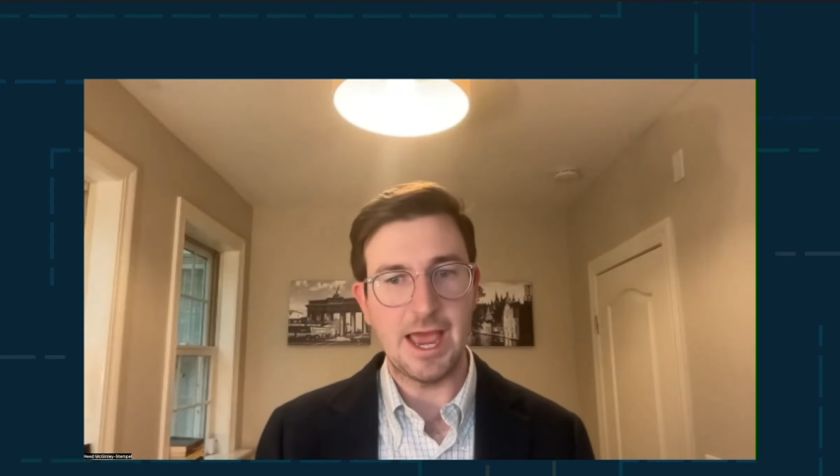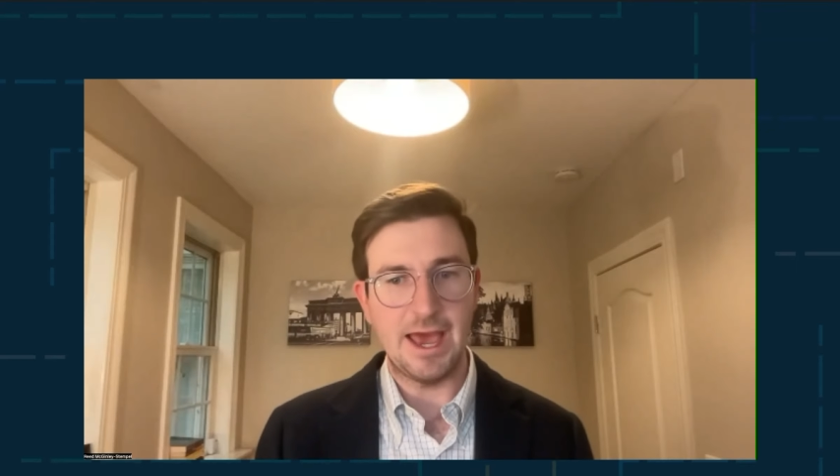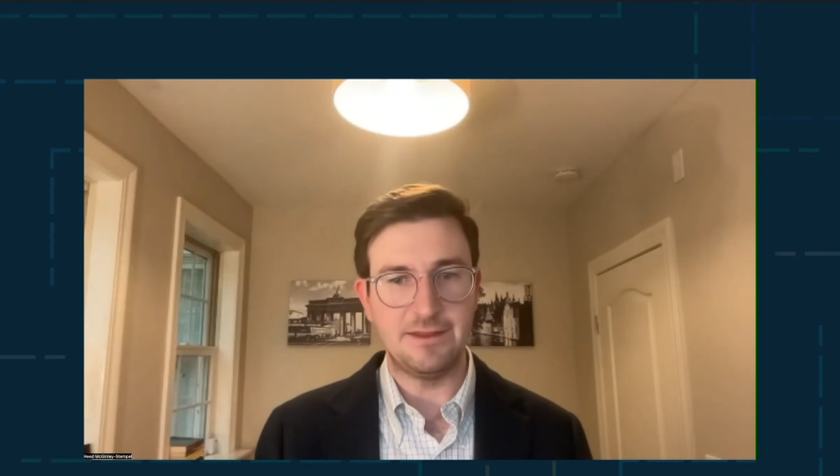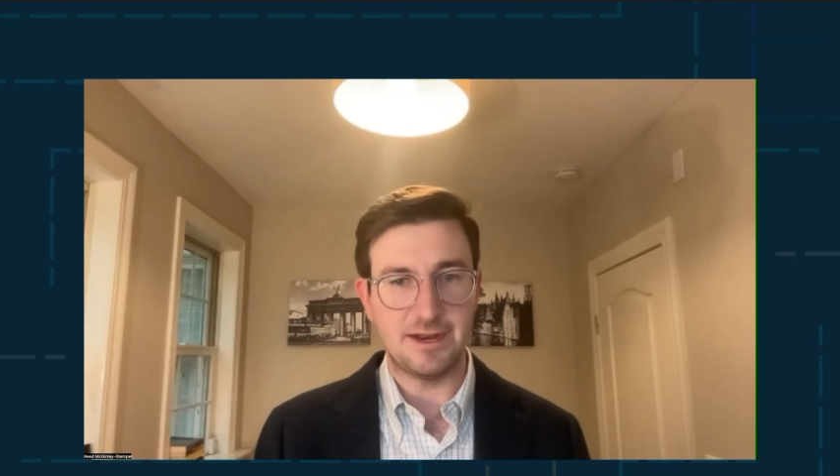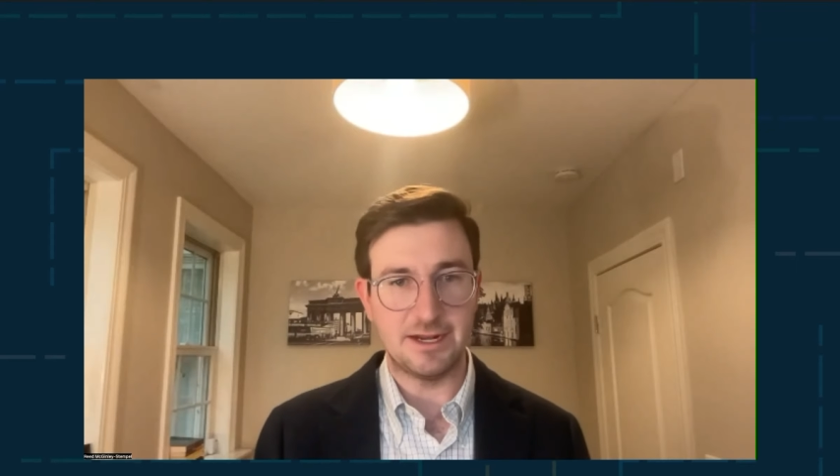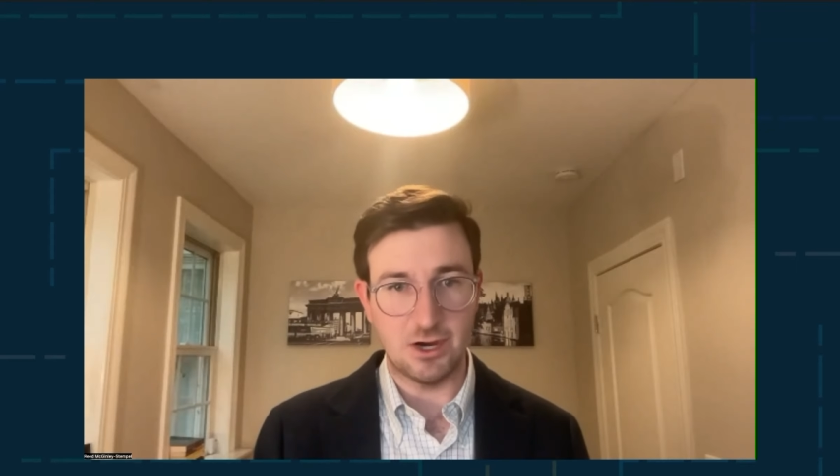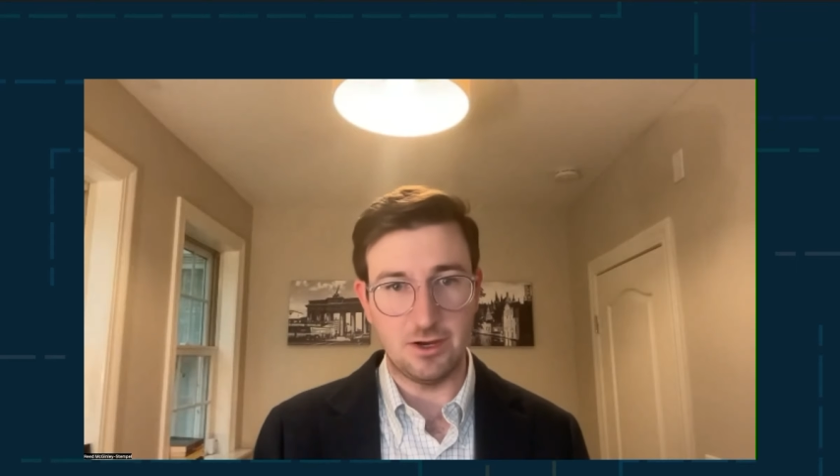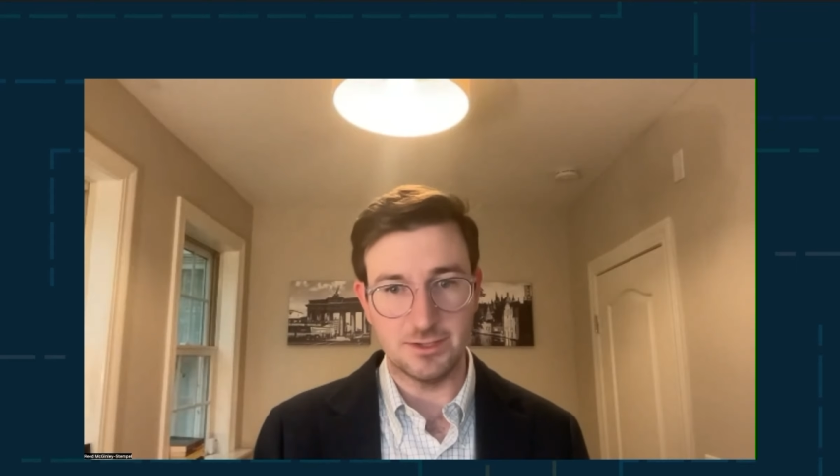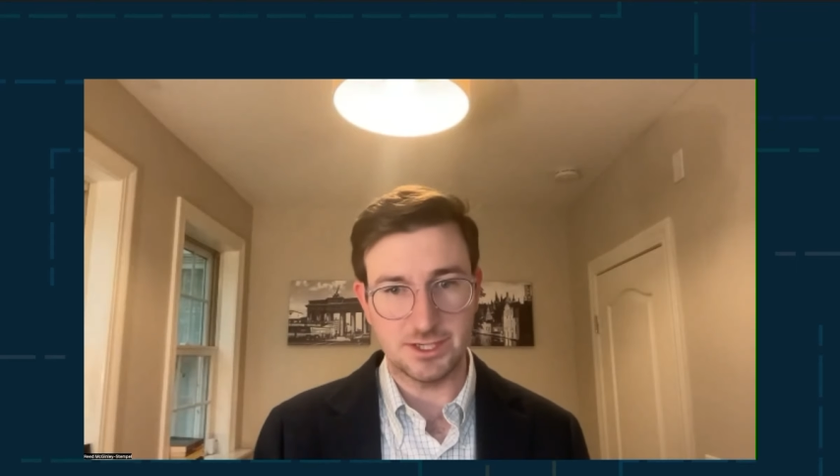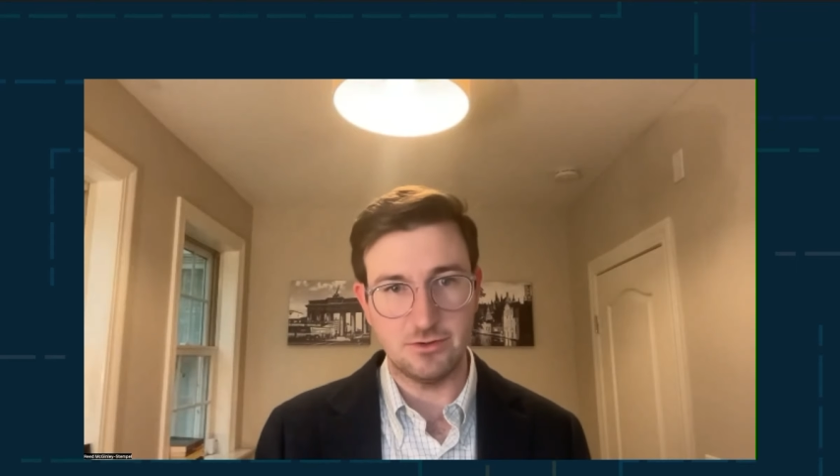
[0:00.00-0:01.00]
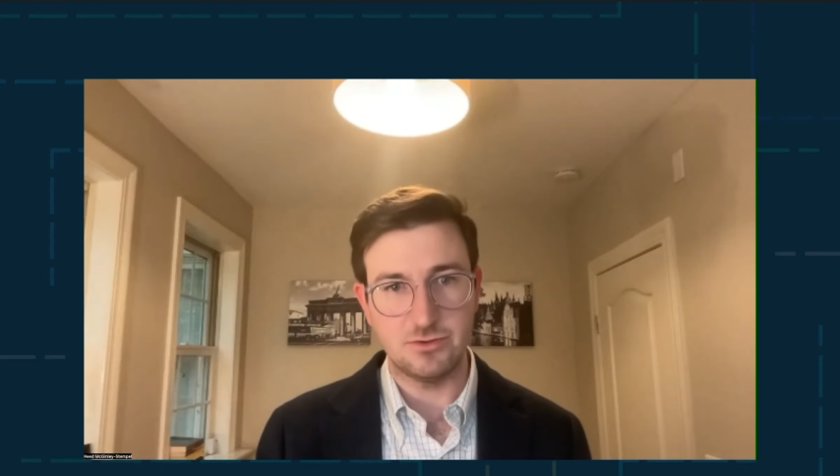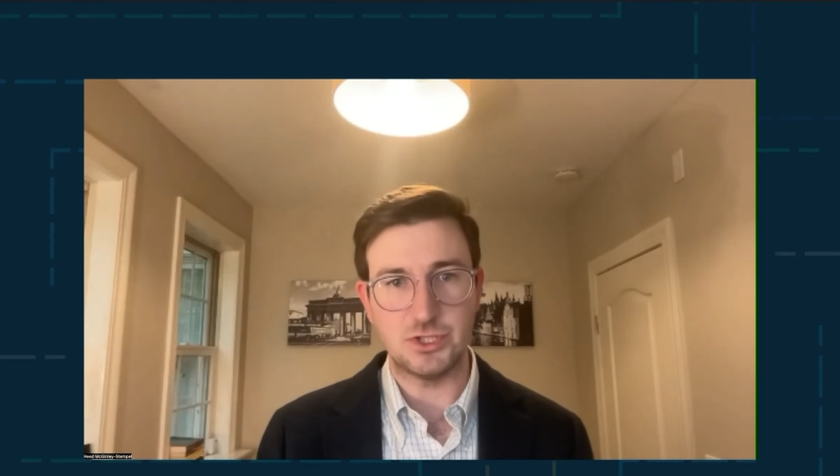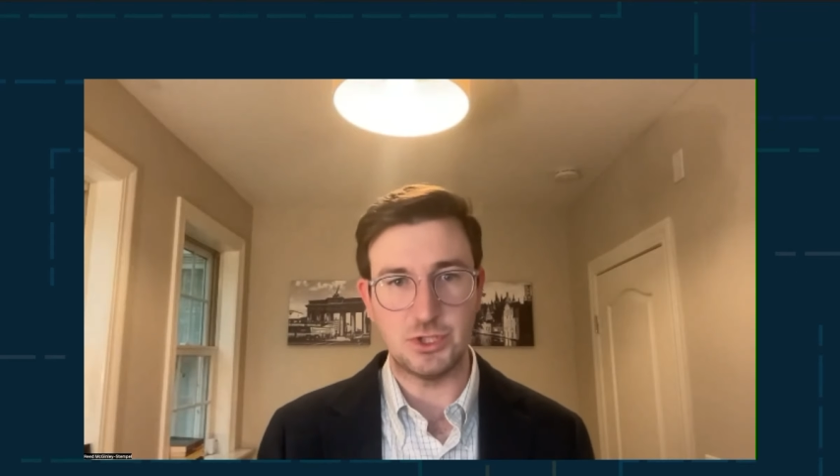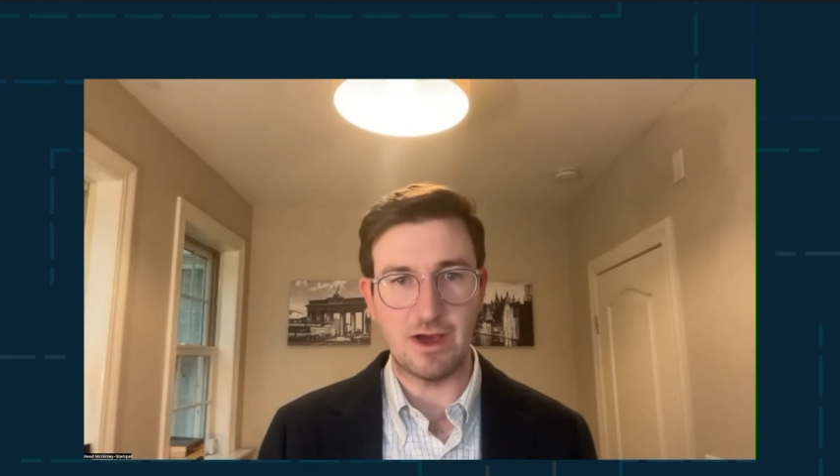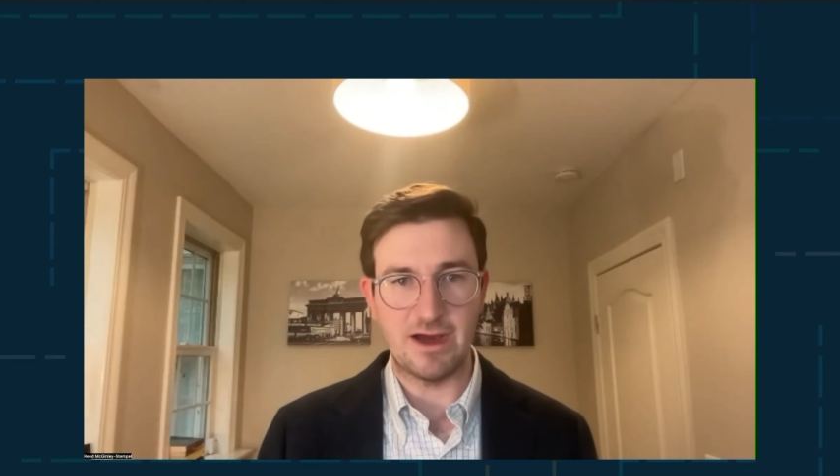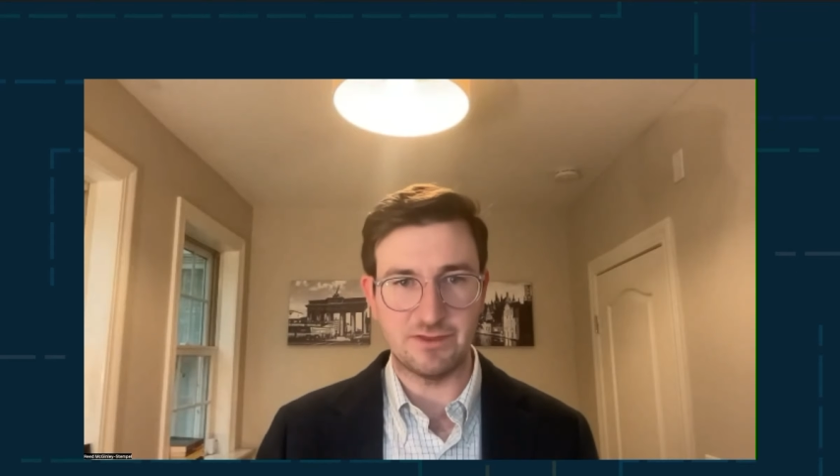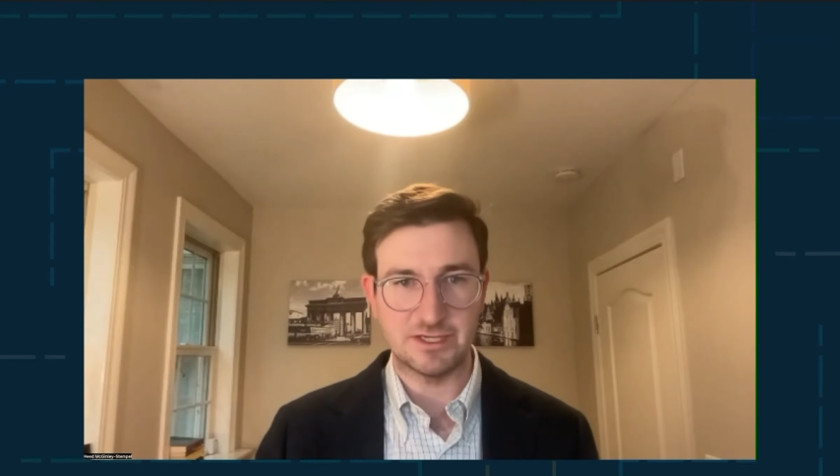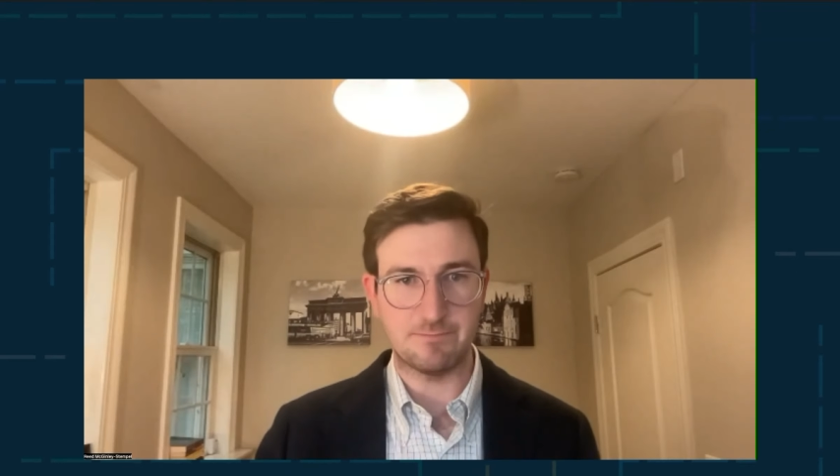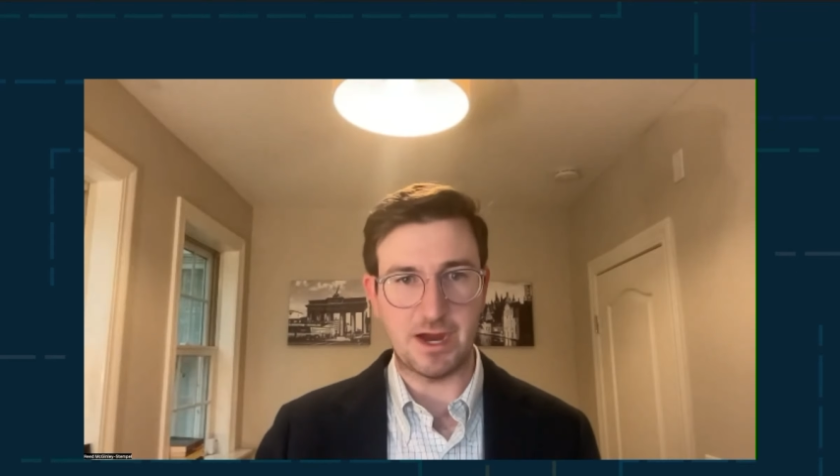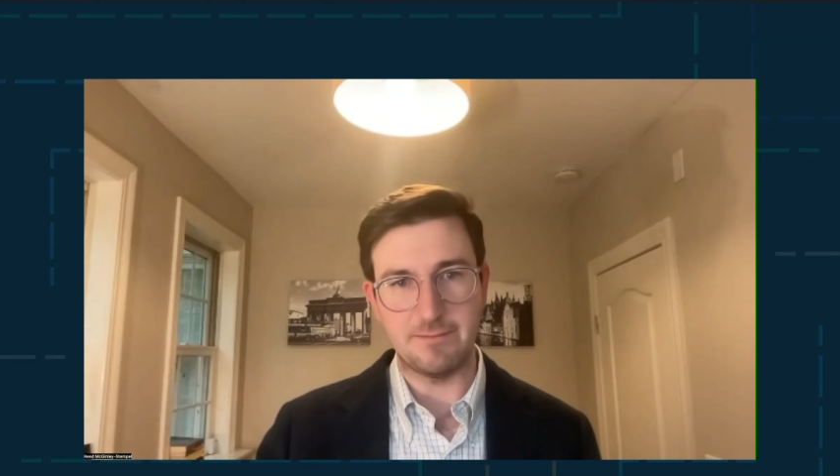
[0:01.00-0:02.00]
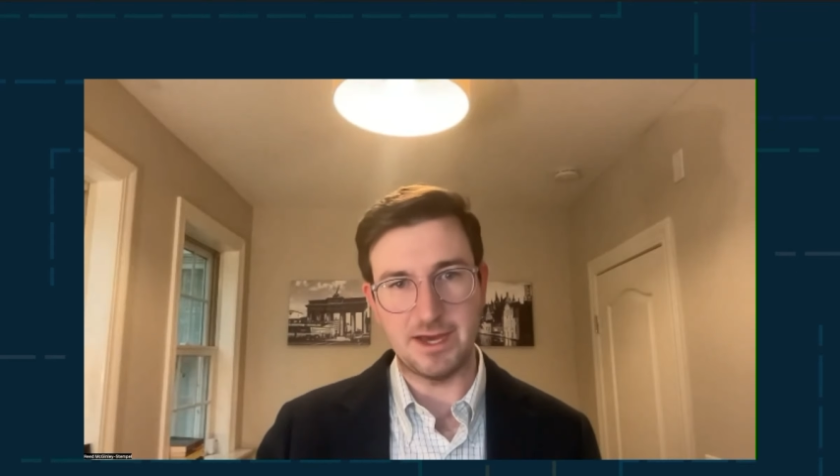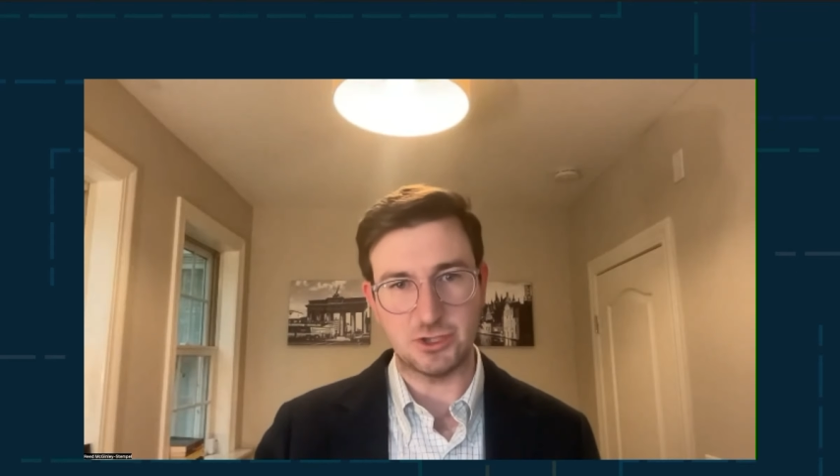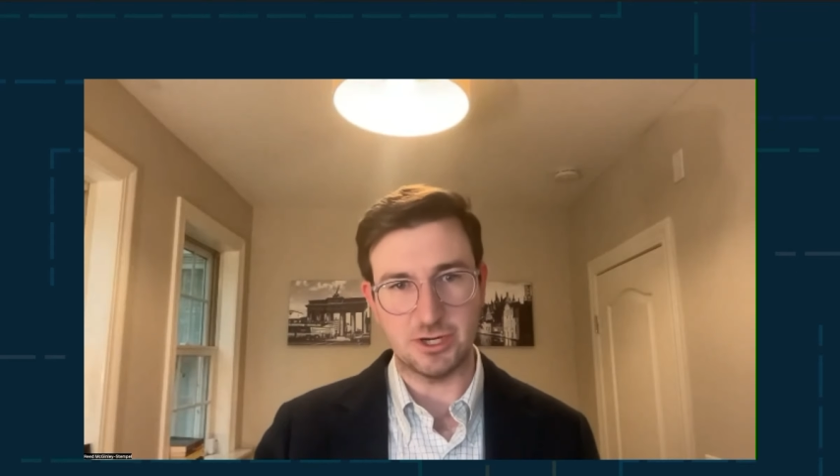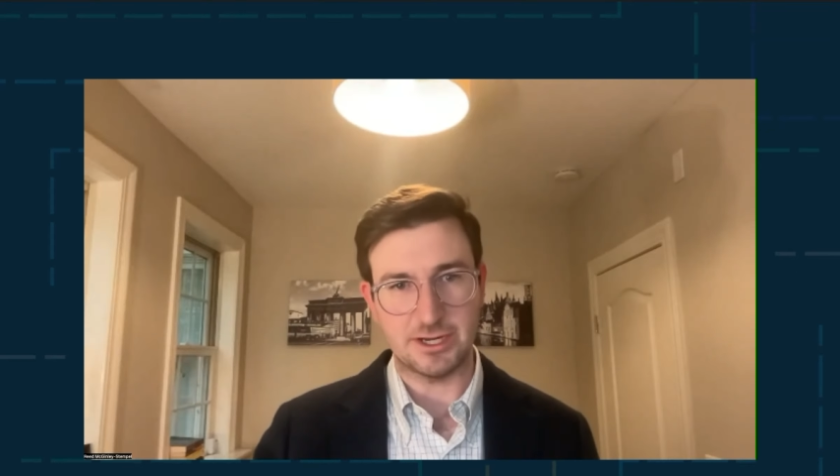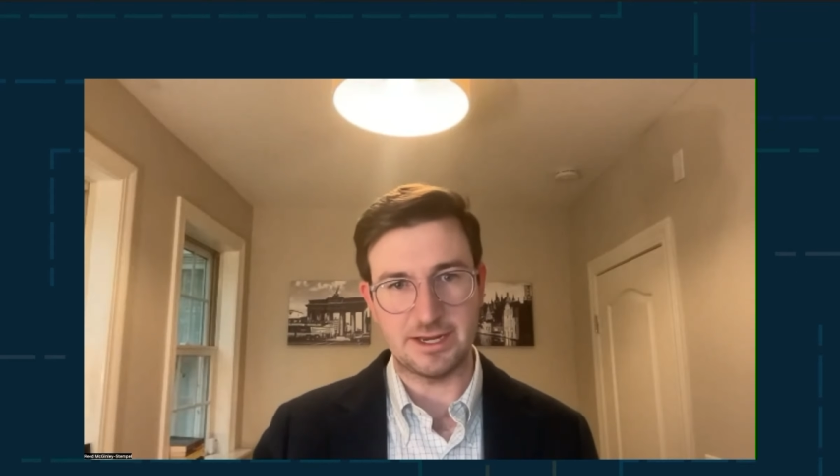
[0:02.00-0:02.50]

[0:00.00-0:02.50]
And then it's also, do you have this biometric